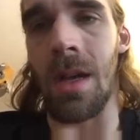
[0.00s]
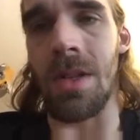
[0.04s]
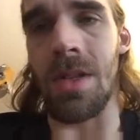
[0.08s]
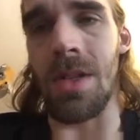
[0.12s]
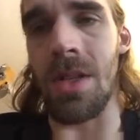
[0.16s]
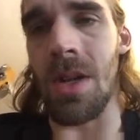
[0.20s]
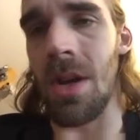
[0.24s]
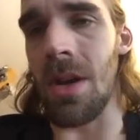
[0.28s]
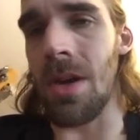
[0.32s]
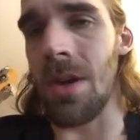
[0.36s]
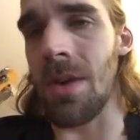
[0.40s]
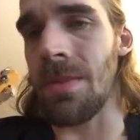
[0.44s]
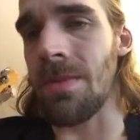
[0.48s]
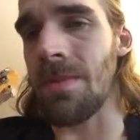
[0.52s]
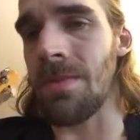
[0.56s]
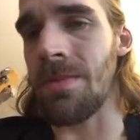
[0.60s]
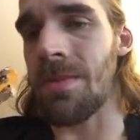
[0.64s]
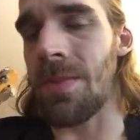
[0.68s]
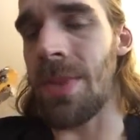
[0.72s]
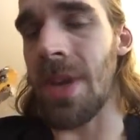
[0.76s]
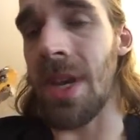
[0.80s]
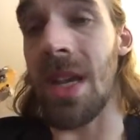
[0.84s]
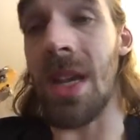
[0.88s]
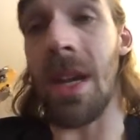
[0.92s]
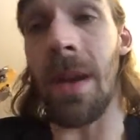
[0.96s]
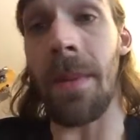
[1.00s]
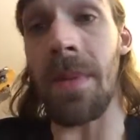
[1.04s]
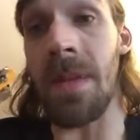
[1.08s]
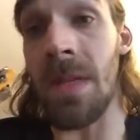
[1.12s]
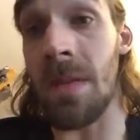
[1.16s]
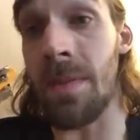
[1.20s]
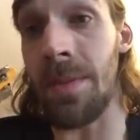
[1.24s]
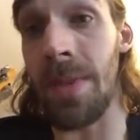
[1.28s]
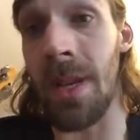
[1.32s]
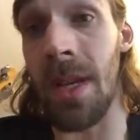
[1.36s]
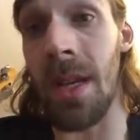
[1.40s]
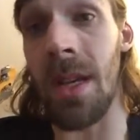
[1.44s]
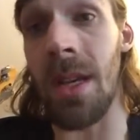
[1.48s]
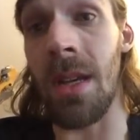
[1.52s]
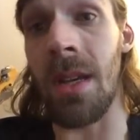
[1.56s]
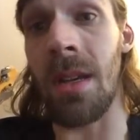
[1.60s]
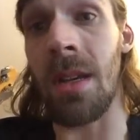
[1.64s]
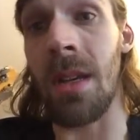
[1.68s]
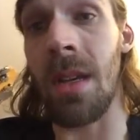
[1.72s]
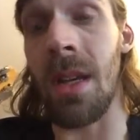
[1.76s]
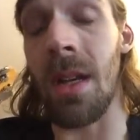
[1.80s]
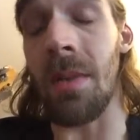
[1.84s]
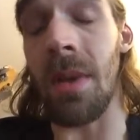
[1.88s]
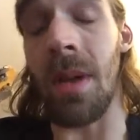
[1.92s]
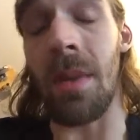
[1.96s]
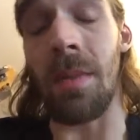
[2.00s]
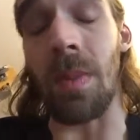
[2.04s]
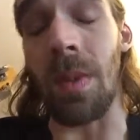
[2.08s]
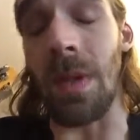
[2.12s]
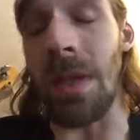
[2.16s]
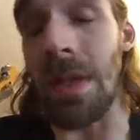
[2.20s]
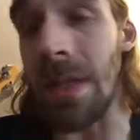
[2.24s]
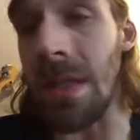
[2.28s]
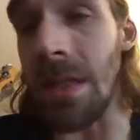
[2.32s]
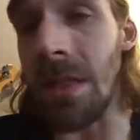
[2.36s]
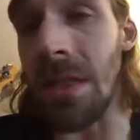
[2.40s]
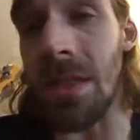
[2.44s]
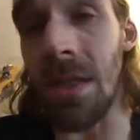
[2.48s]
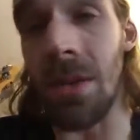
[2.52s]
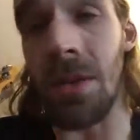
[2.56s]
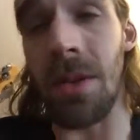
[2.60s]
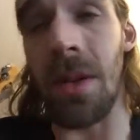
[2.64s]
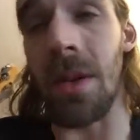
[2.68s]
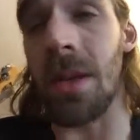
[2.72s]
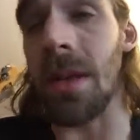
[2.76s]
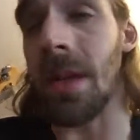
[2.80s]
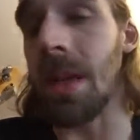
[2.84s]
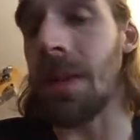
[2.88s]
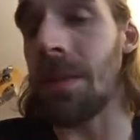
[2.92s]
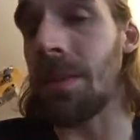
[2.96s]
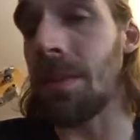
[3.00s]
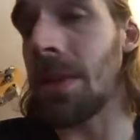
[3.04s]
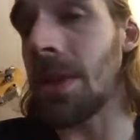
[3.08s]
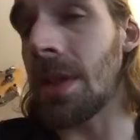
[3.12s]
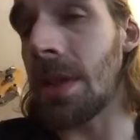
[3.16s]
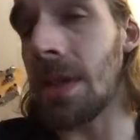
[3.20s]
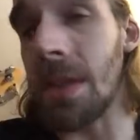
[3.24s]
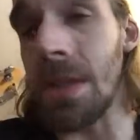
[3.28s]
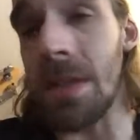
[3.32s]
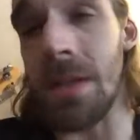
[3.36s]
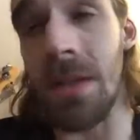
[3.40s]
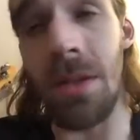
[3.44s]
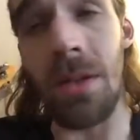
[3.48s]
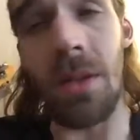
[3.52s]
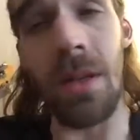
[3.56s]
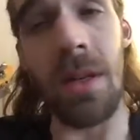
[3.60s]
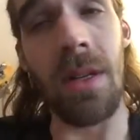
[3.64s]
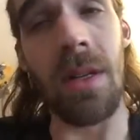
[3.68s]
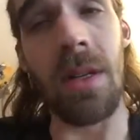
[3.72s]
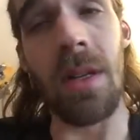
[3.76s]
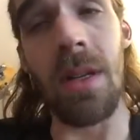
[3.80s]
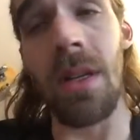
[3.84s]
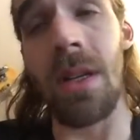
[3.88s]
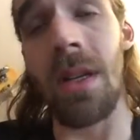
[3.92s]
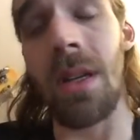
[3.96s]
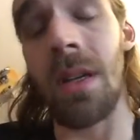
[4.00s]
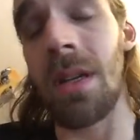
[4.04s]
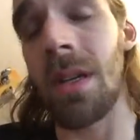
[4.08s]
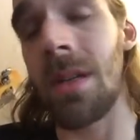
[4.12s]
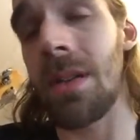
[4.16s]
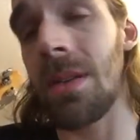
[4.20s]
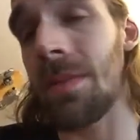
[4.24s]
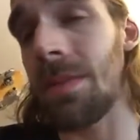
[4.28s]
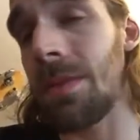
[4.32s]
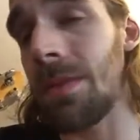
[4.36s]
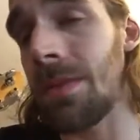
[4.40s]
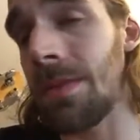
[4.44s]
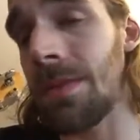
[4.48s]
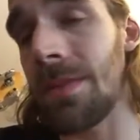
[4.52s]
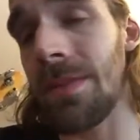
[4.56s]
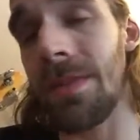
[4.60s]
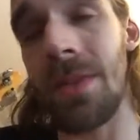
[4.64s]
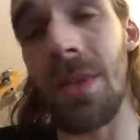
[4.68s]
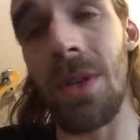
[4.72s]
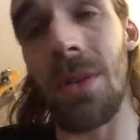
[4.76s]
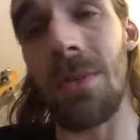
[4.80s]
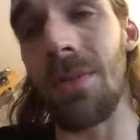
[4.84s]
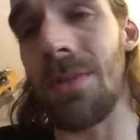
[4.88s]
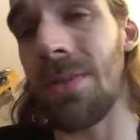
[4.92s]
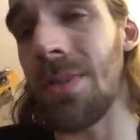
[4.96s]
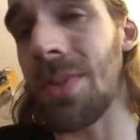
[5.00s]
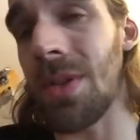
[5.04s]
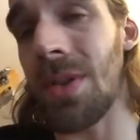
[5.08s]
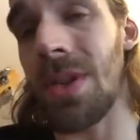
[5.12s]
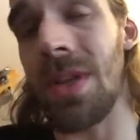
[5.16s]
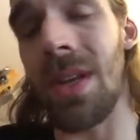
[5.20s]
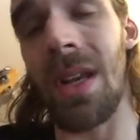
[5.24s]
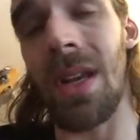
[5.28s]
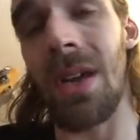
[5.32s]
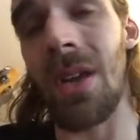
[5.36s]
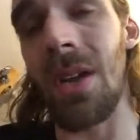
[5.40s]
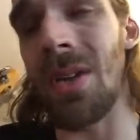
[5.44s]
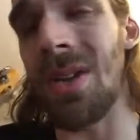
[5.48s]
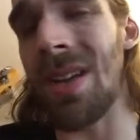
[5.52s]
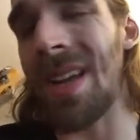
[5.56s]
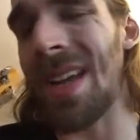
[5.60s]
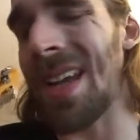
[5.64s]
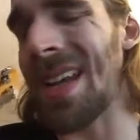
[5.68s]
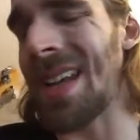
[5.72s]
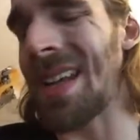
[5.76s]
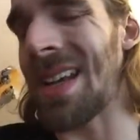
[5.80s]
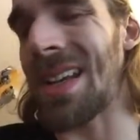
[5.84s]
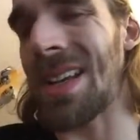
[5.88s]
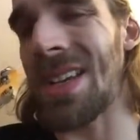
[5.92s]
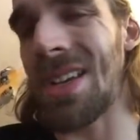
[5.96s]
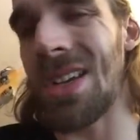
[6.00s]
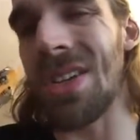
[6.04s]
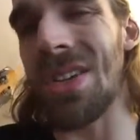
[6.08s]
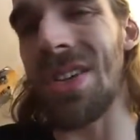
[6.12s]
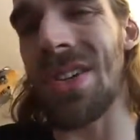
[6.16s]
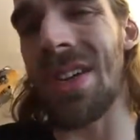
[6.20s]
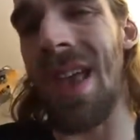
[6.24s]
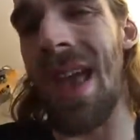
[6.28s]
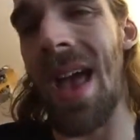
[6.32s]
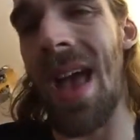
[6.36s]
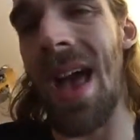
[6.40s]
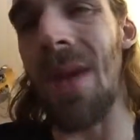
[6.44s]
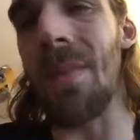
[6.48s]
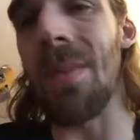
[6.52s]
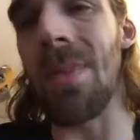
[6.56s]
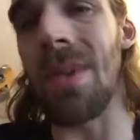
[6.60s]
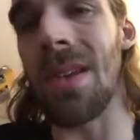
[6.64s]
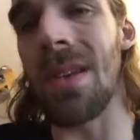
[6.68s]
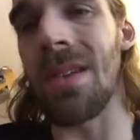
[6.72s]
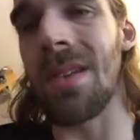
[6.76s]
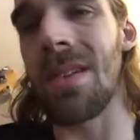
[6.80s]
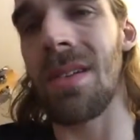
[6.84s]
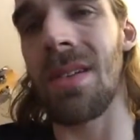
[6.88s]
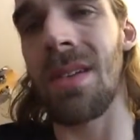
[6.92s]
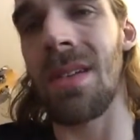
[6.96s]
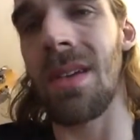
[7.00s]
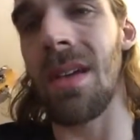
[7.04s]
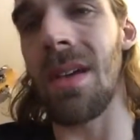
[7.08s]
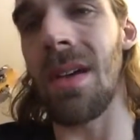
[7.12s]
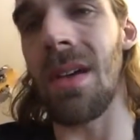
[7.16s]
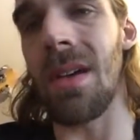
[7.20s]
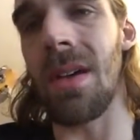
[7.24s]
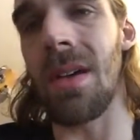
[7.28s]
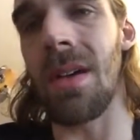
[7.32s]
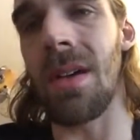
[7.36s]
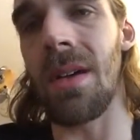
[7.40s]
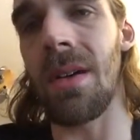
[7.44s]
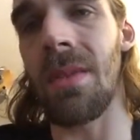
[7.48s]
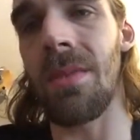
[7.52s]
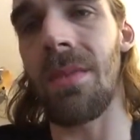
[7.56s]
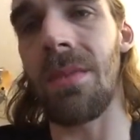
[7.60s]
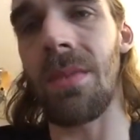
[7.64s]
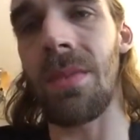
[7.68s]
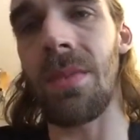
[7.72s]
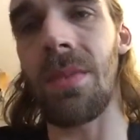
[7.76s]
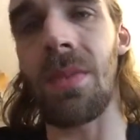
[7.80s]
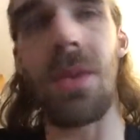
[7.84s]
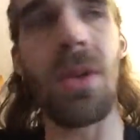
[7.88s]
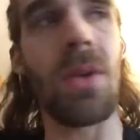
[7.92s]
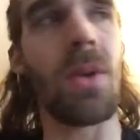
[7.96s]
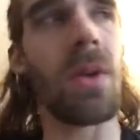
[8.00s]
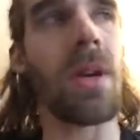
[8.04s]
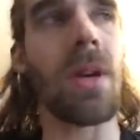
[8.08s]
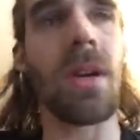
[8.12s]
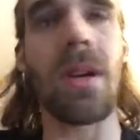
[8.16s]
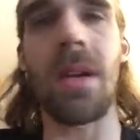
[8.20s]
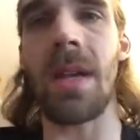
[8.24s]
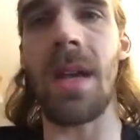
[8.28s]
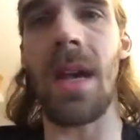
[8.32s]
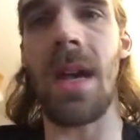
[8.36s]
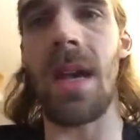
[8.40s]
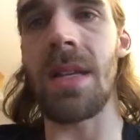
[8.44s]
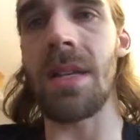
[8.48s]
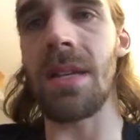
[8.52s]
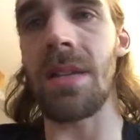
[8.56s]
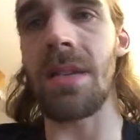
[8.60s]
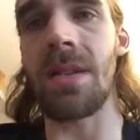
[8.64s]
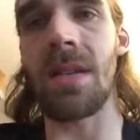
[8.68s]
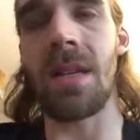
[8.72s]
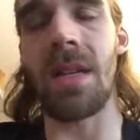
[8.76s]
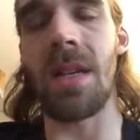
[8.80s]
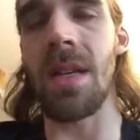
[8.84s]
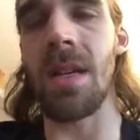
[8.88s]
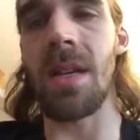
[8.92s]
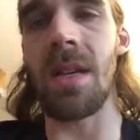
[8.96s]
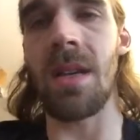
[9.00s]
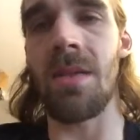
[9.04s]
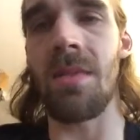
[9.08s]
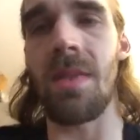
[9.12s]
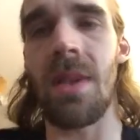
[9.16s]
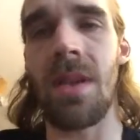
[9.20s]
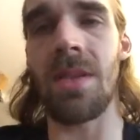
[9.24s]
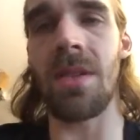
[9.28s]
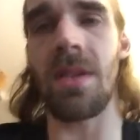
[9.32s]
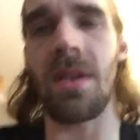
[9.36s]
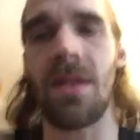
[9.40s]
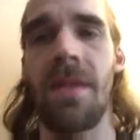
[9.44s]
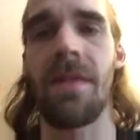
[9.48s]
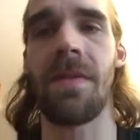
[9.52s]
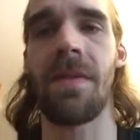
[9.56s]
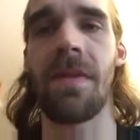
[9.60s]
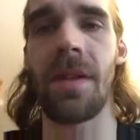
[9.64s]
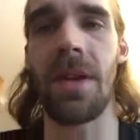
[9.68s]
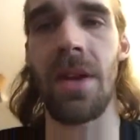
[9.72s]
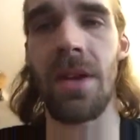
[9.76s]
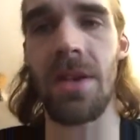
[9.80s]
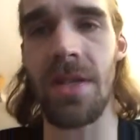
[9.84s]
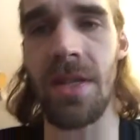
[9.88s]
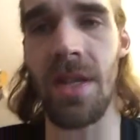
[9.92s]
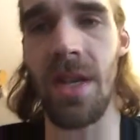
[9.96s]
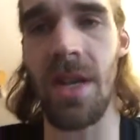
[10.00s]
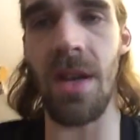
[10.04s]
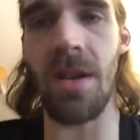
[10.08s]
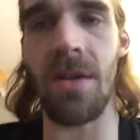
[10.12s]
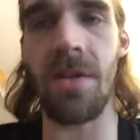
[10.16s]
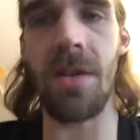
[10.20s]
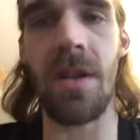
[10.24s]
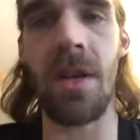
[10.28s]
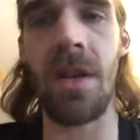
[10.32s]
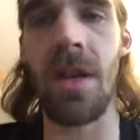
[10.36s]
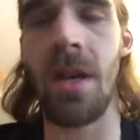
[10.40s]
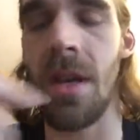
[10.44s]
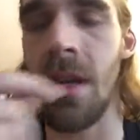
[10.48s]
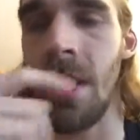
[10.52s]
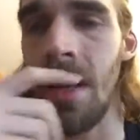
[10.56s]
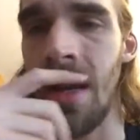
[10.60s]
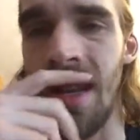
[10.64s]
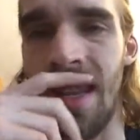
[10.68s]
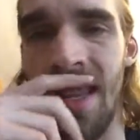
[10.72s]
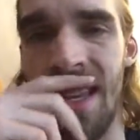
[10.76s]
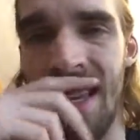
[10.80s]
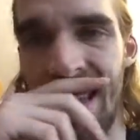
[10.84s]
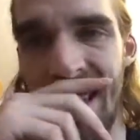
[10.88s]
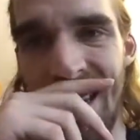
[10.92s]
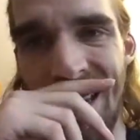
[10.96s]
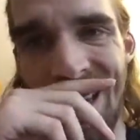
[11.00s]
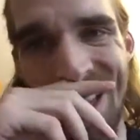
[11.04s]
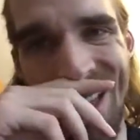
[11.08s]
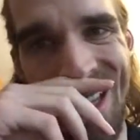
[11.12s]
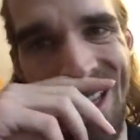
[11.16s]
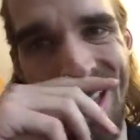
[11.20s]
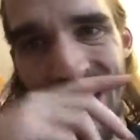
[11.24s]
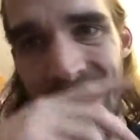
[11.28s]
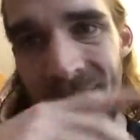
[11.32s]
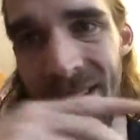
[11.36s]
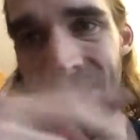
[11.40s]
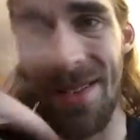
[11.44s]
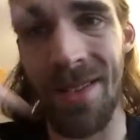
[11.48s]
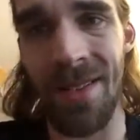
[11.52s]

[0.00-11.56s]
start picking up speed and I'm like, please don't ignite, please don't ignite. No, but then I hear like an ignition happen. You hear a gas ignite, it makes like a flare sound, and then